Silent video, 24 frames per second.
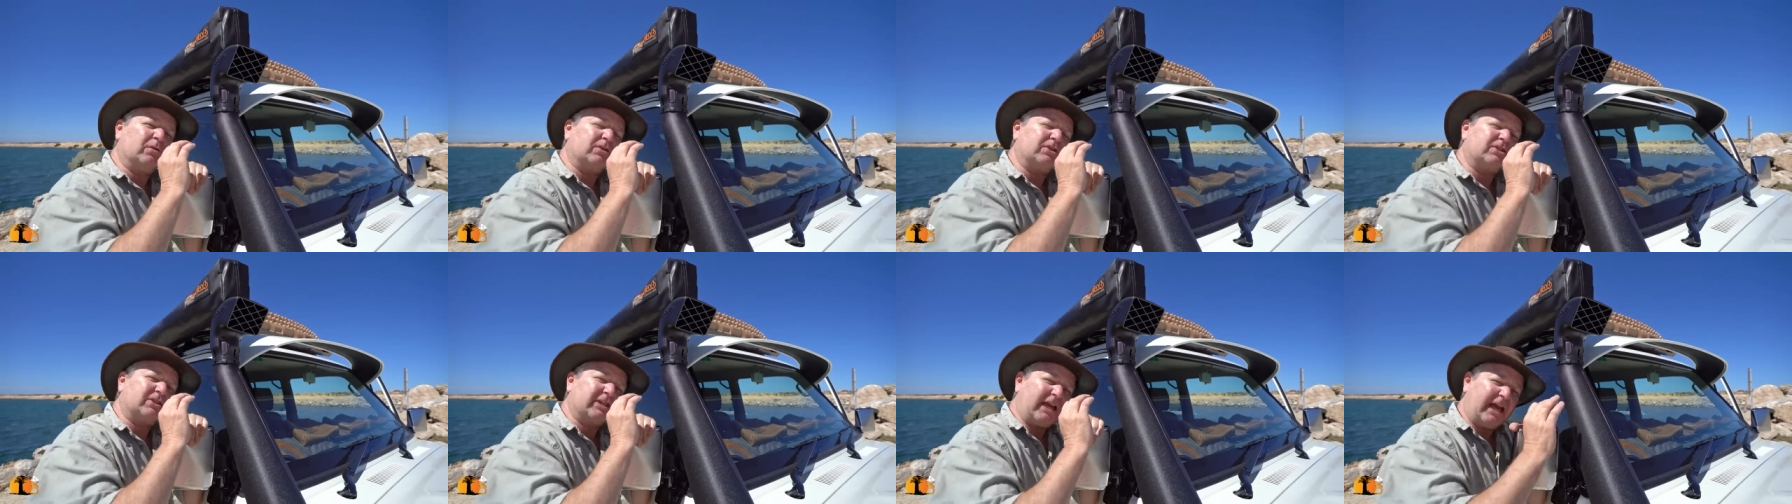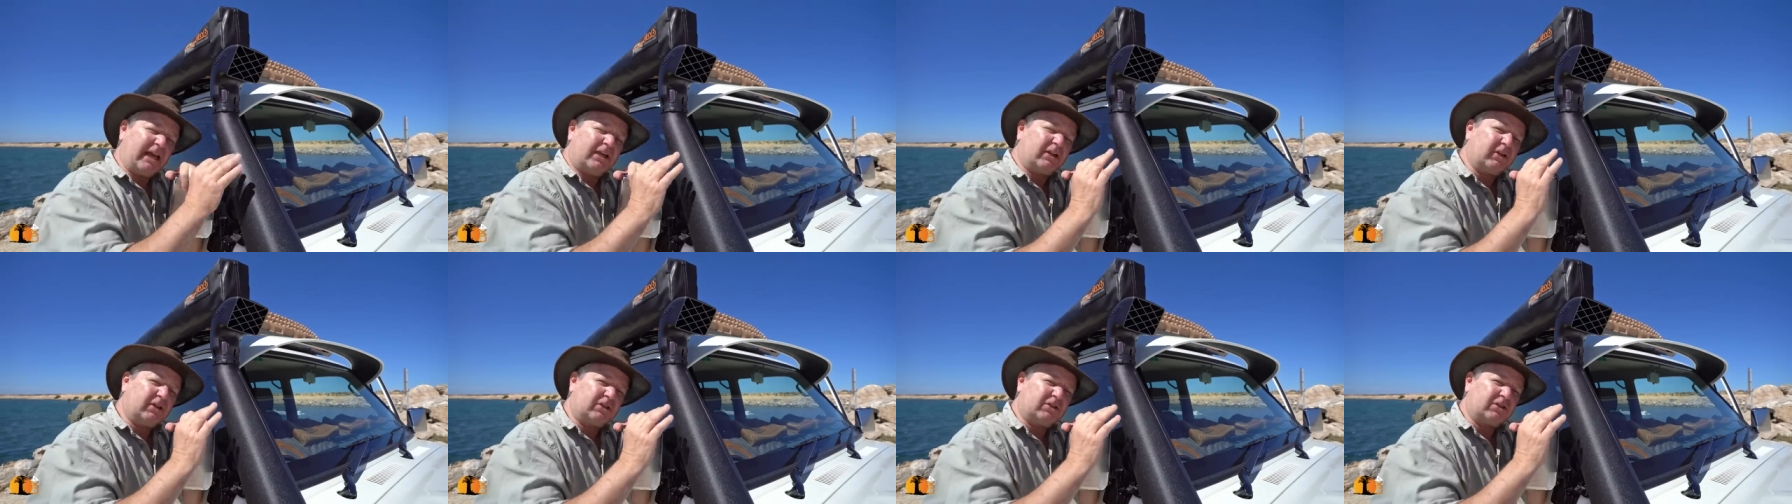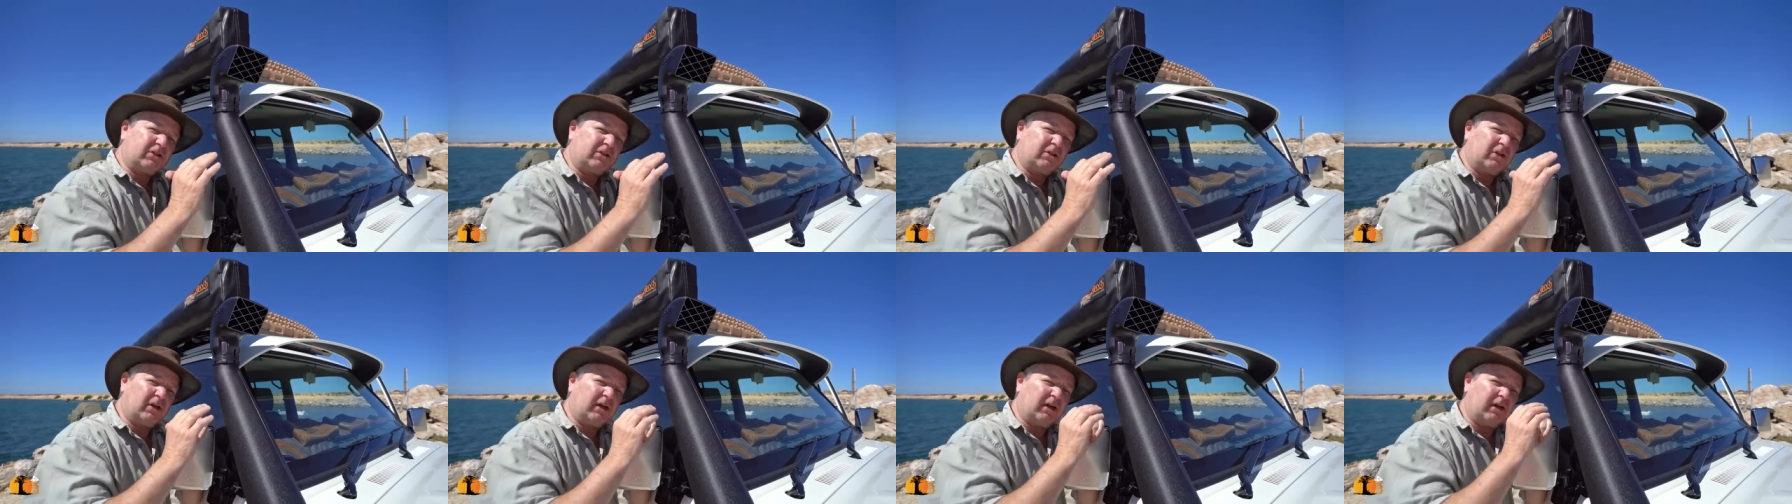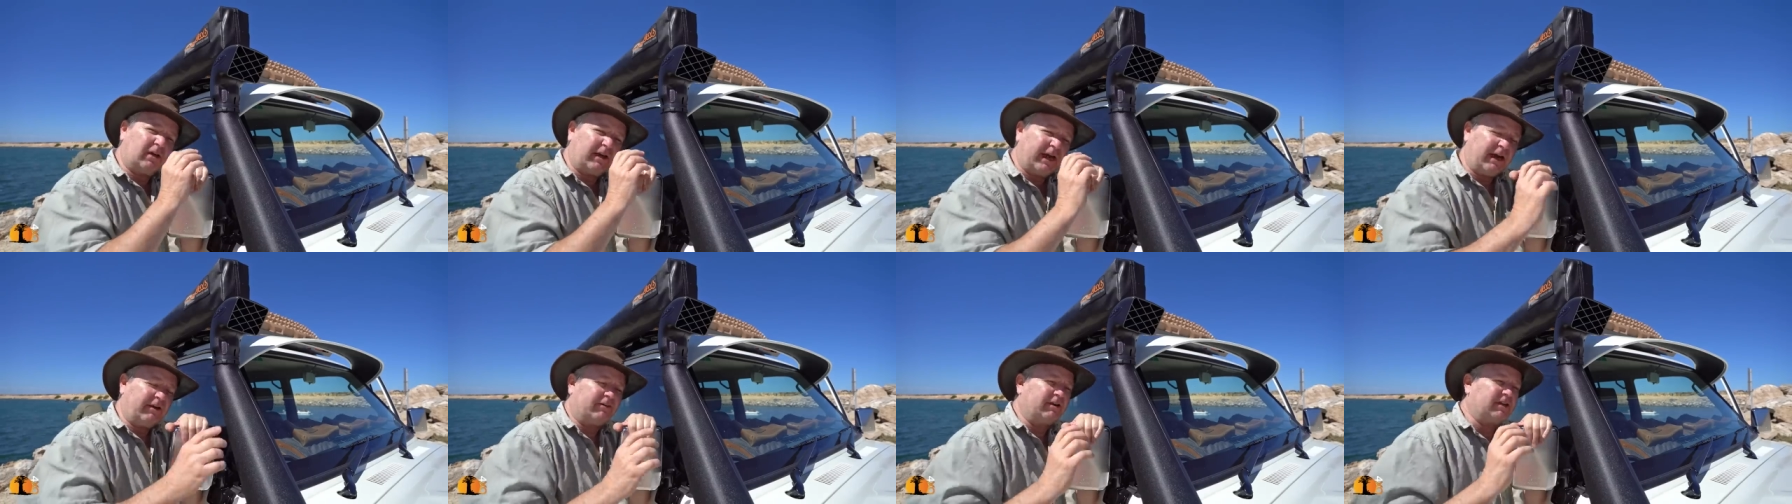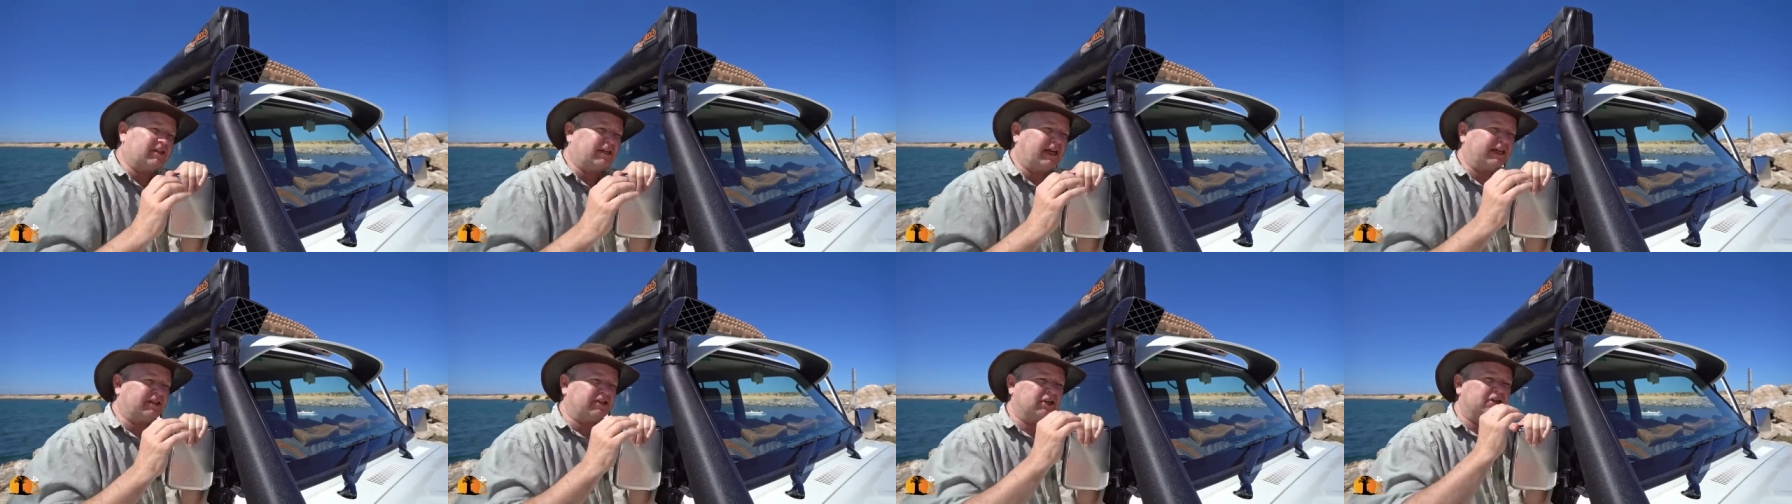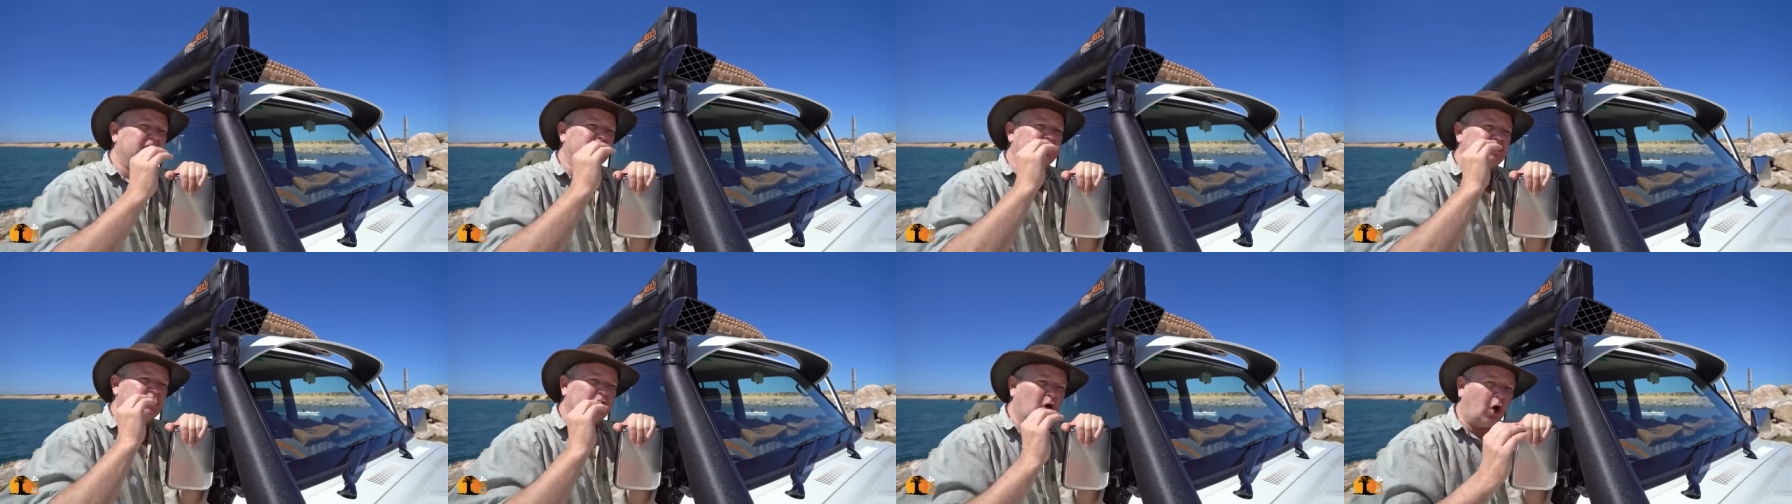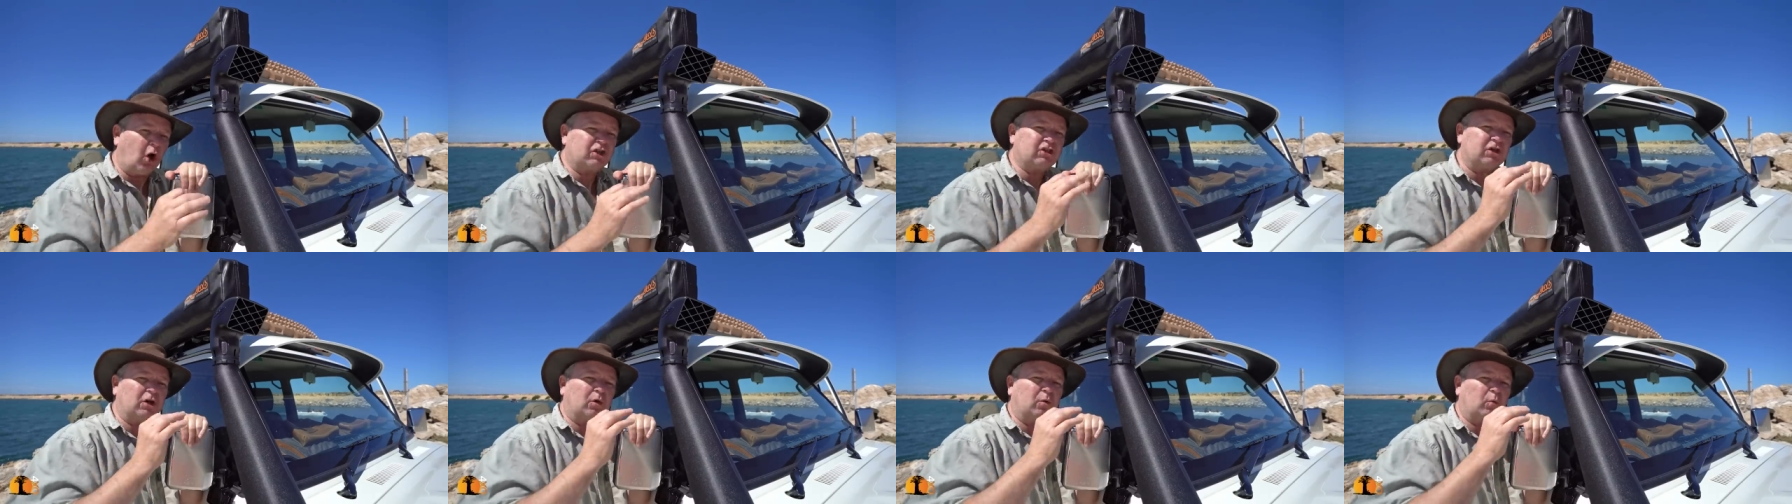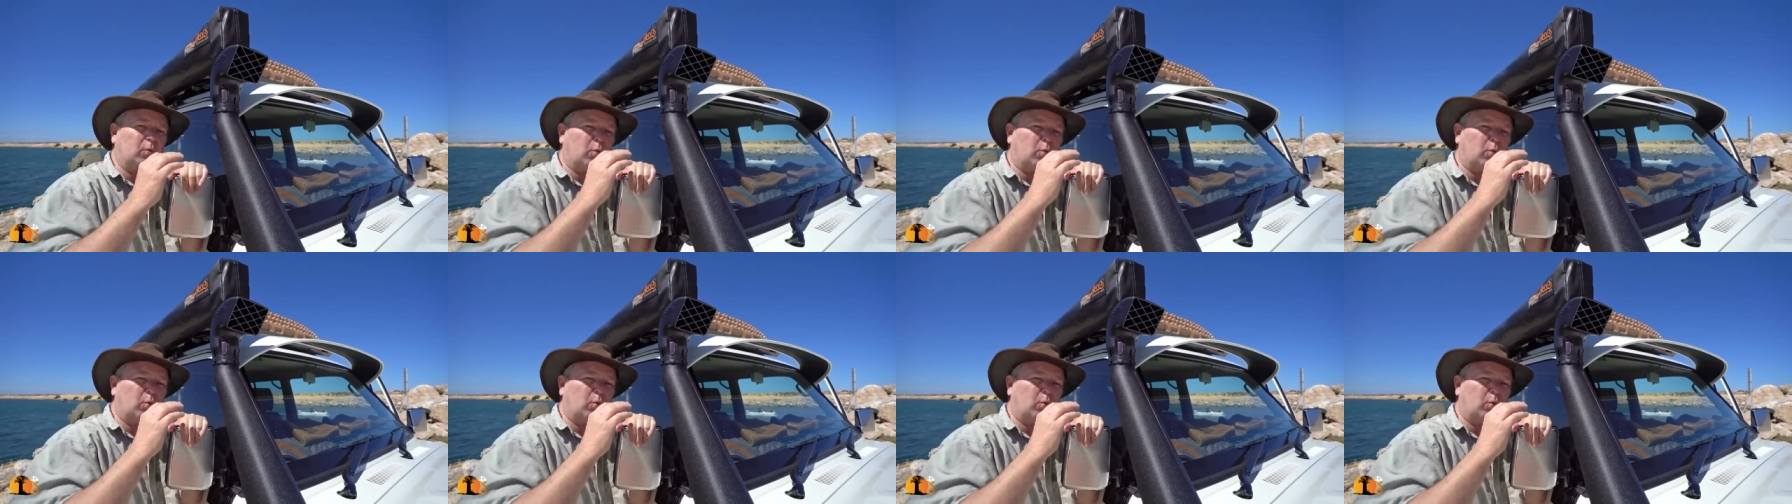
standard uh, air intakes are not